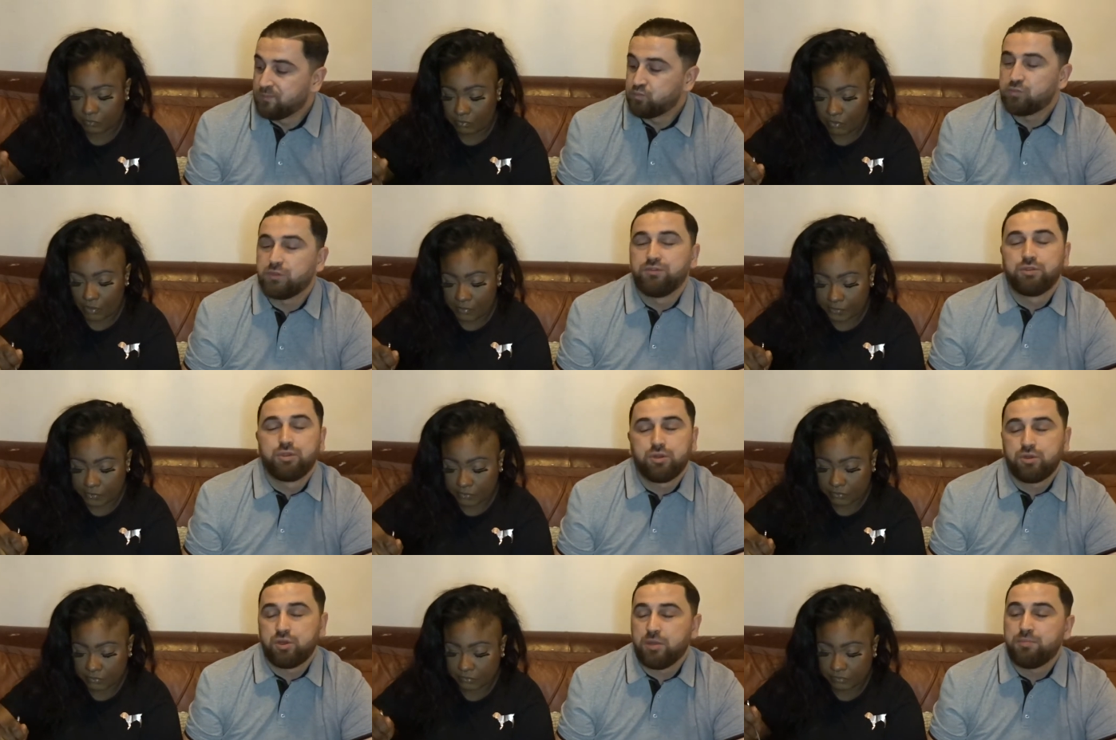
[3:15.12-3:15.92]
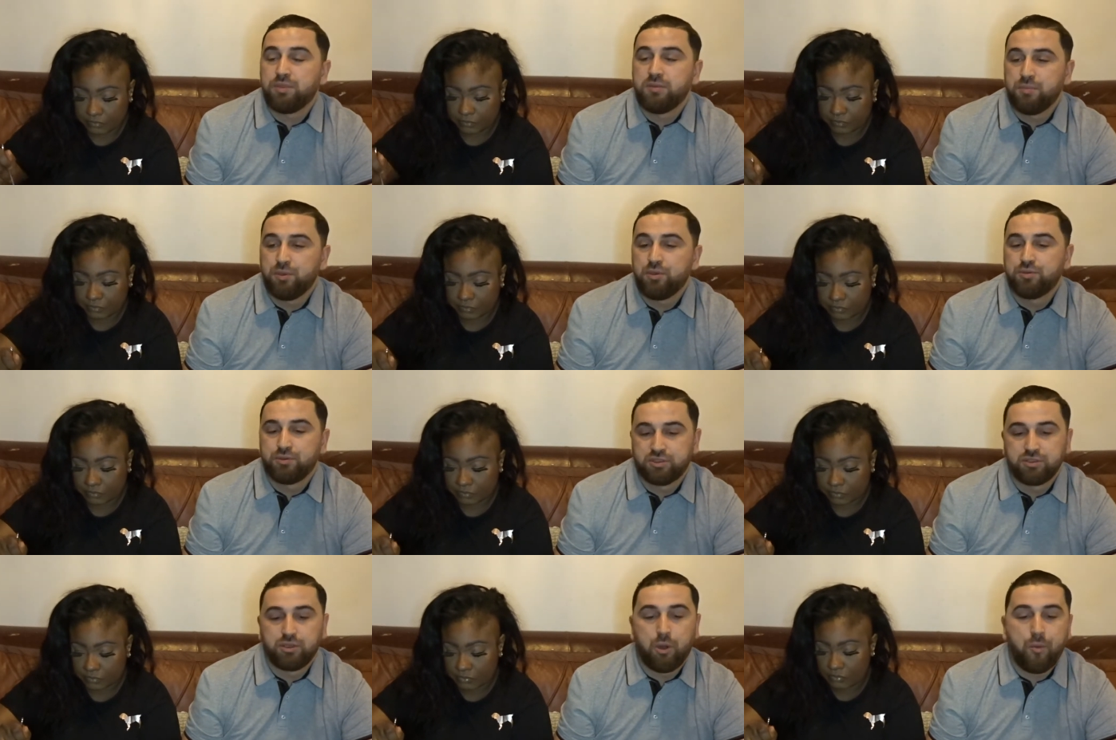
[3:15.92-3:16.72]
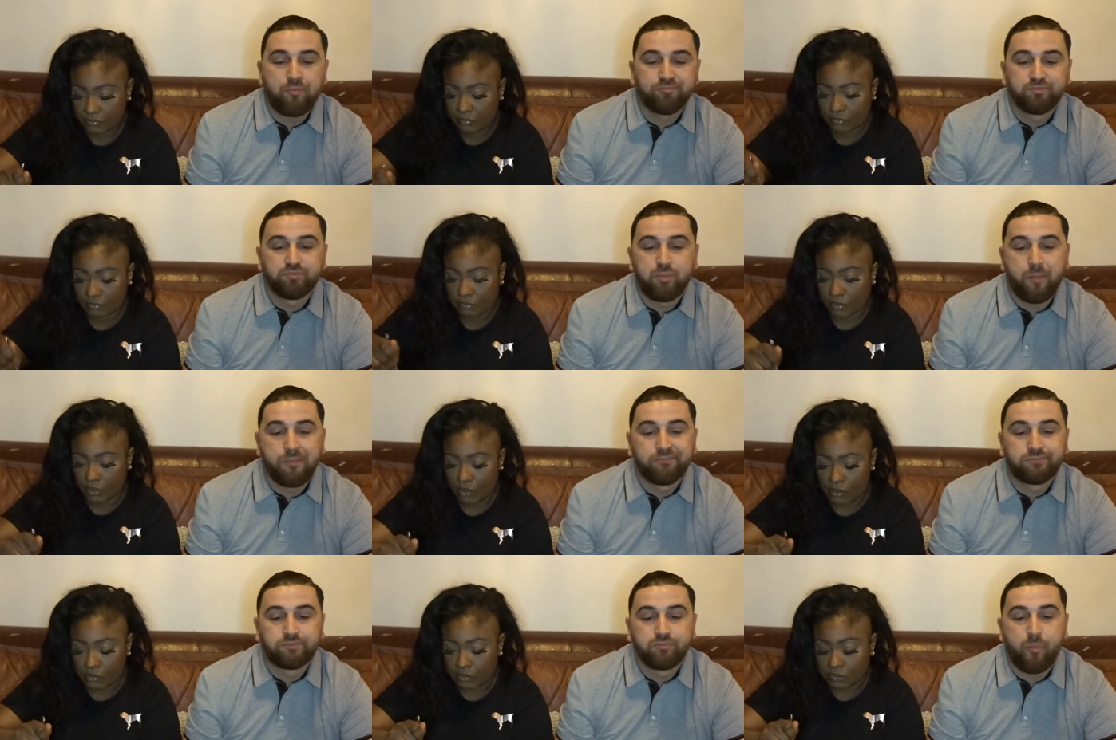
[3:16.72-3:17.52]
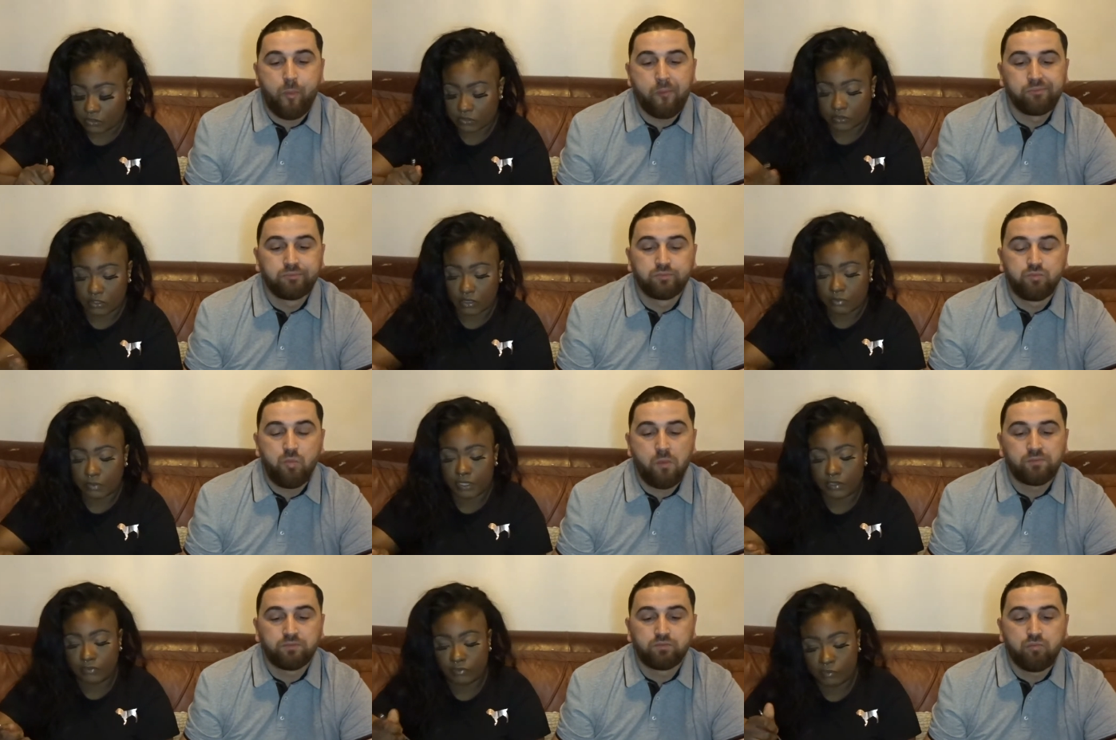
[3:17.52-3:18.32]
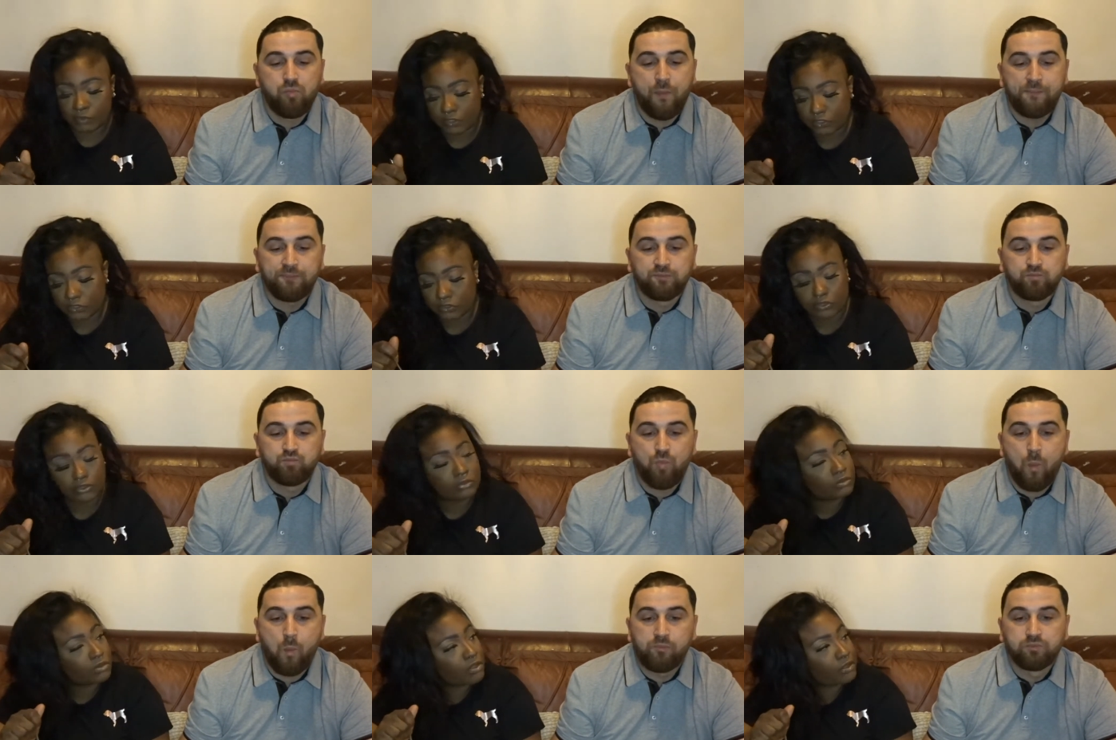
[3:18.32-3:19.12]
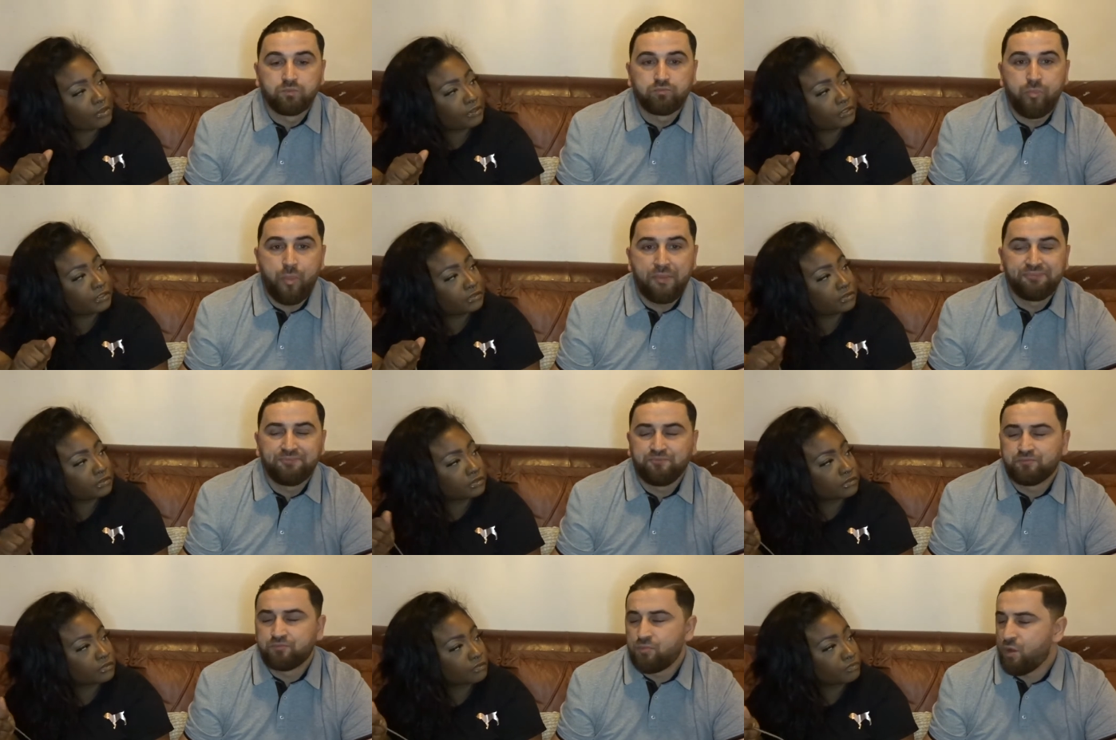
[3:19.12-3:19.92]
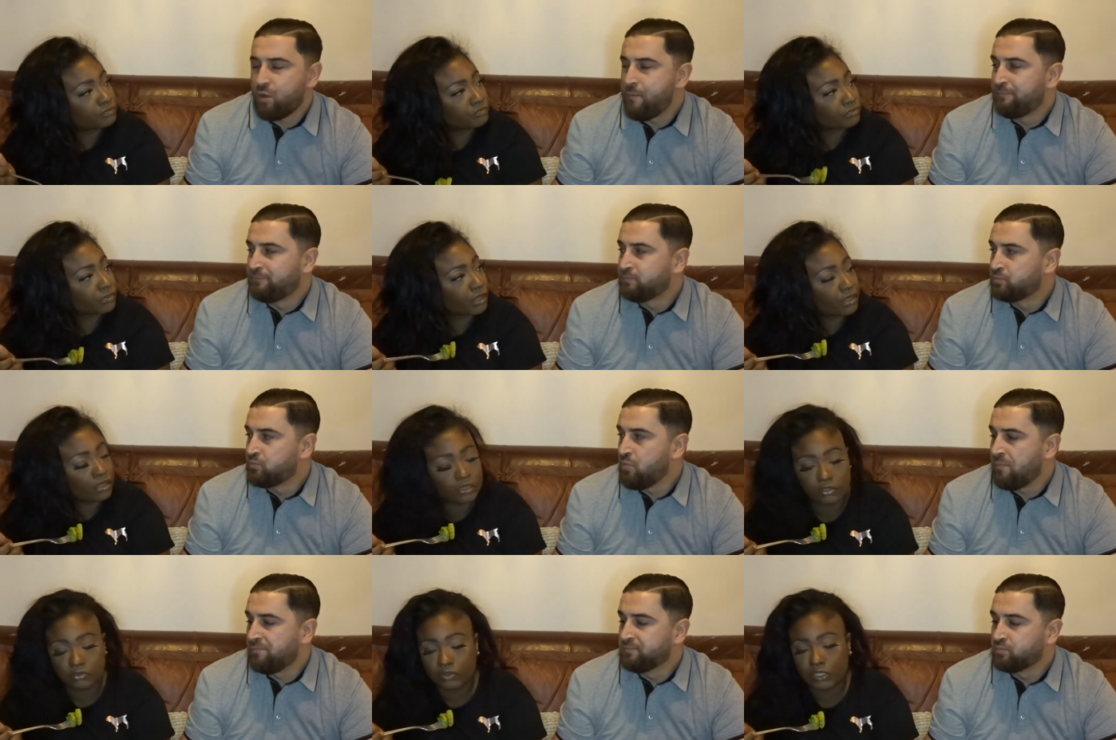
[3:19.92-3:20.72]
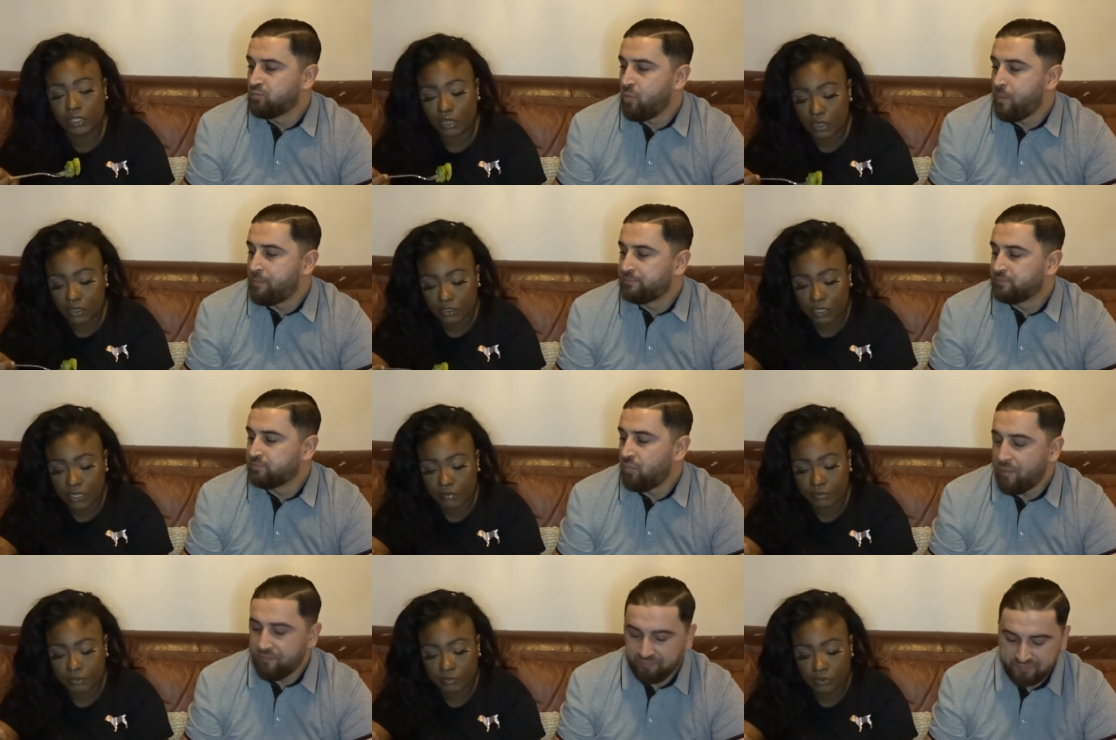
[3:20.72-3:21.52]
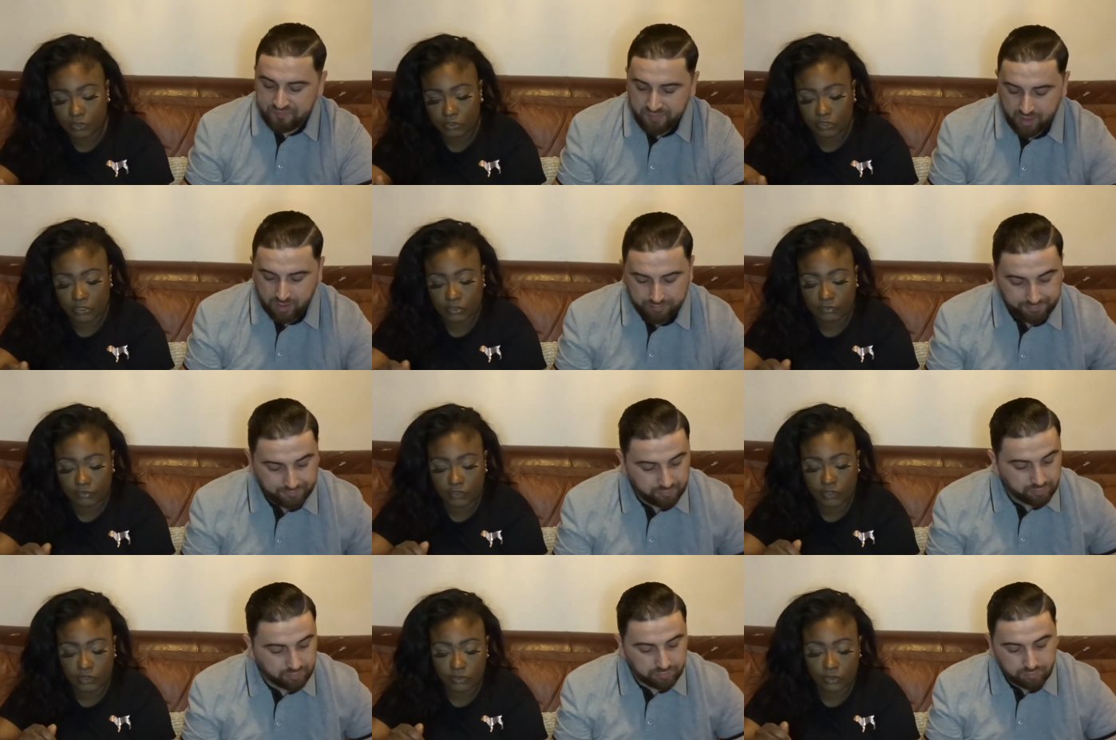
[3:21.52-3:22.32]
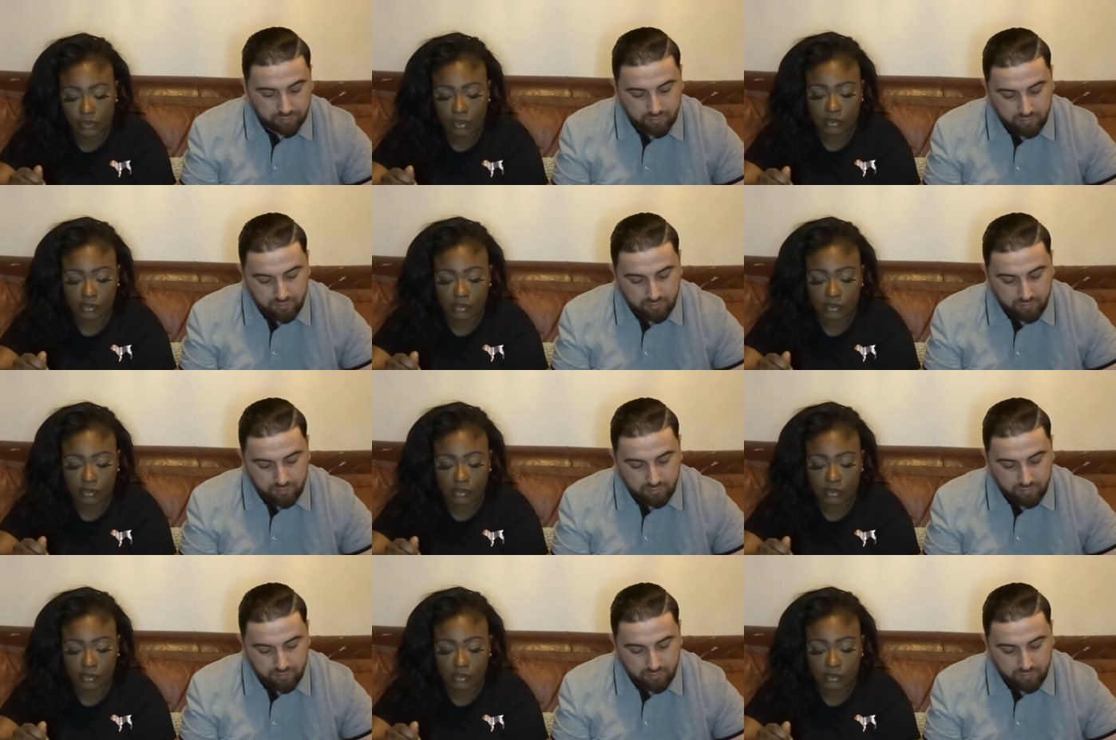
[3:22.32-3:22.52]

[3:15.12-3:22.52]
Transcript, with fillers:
Speaker 1: If you got the right people, it's not.
Speaker 2: No, but even when you do, I heard it's really hard. Like I've been watching a few